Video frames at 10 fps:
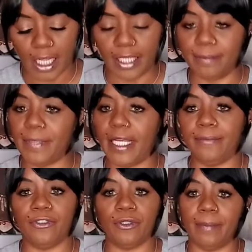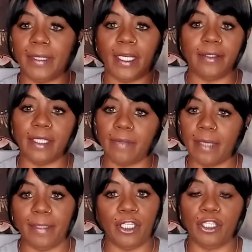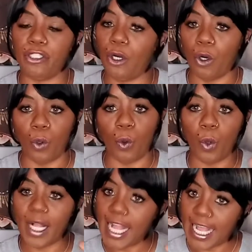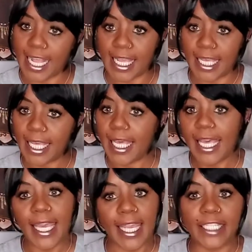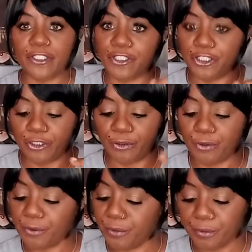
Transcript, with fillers: i I'm not sure I'm pronouncing that right, but it's O A H U.